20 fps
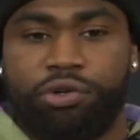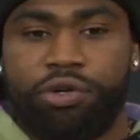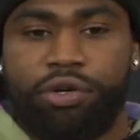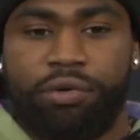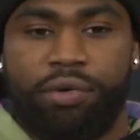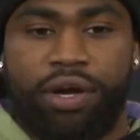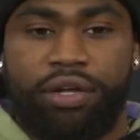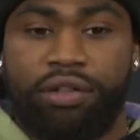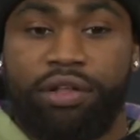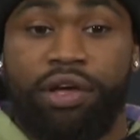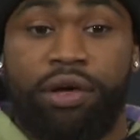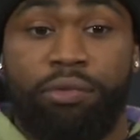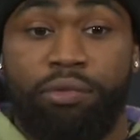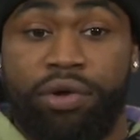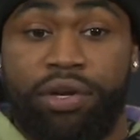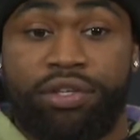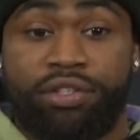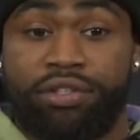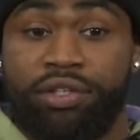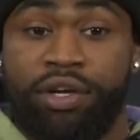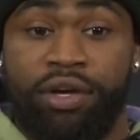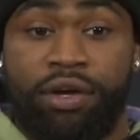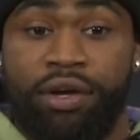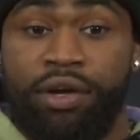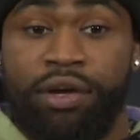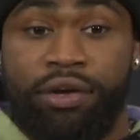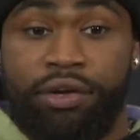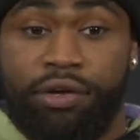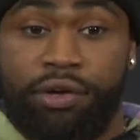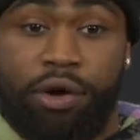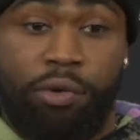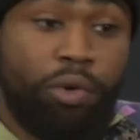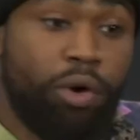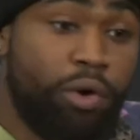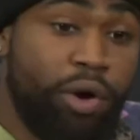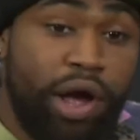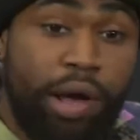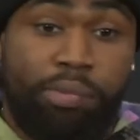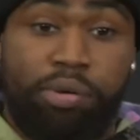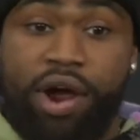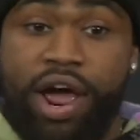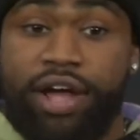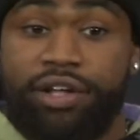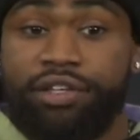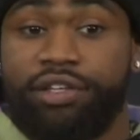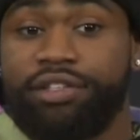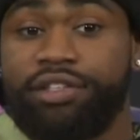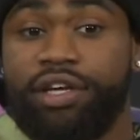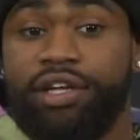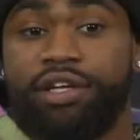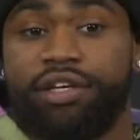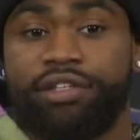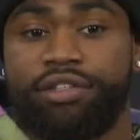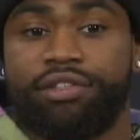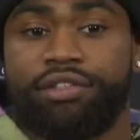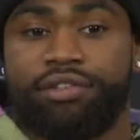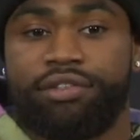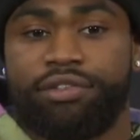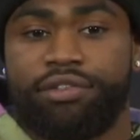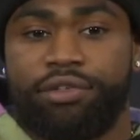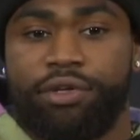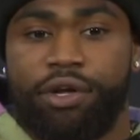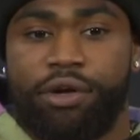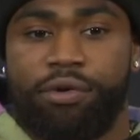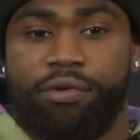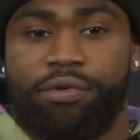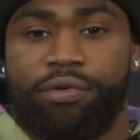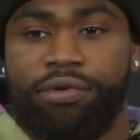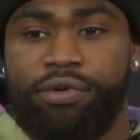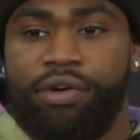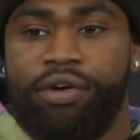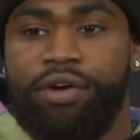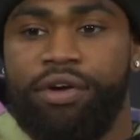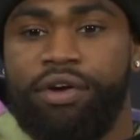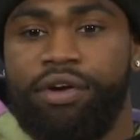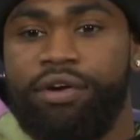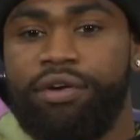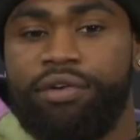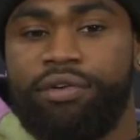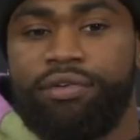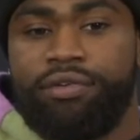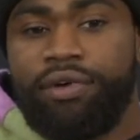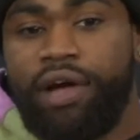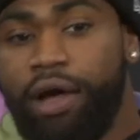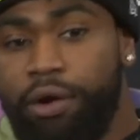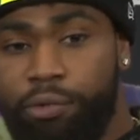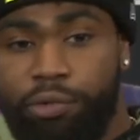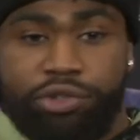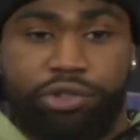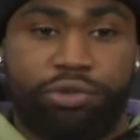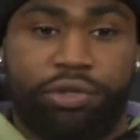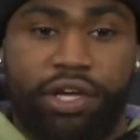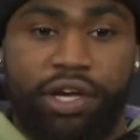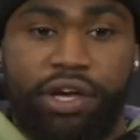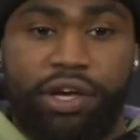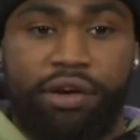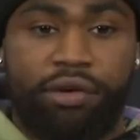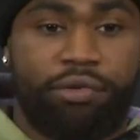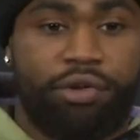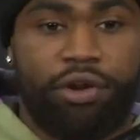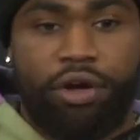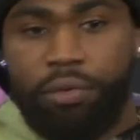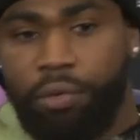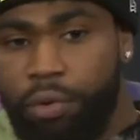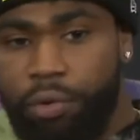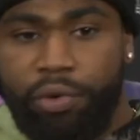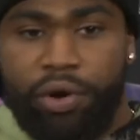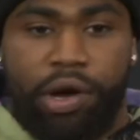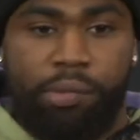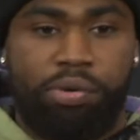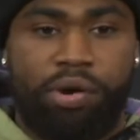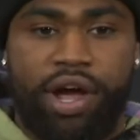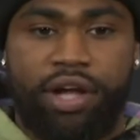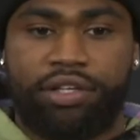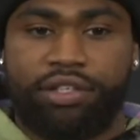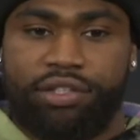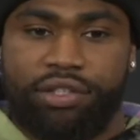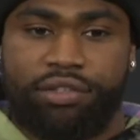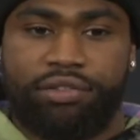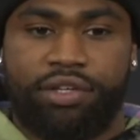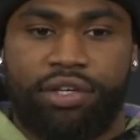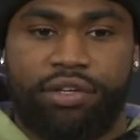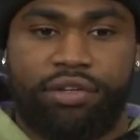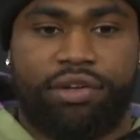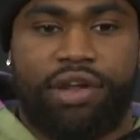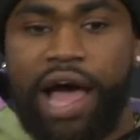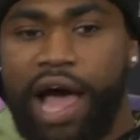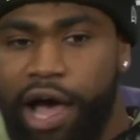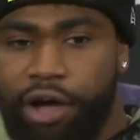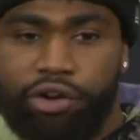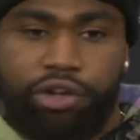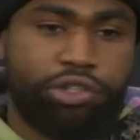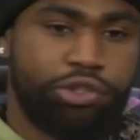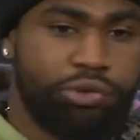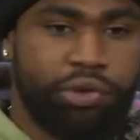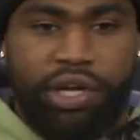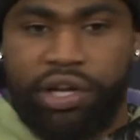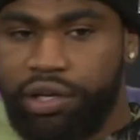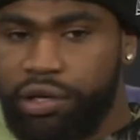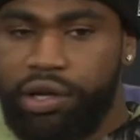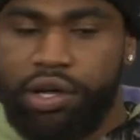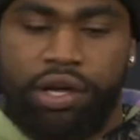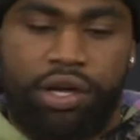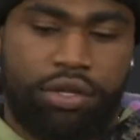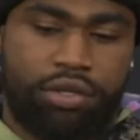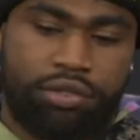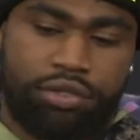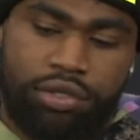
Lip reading: doing the right thing when it's, you know, we were at practice and it's, you know, what you did, you know, when we were at practice and how did you get it done?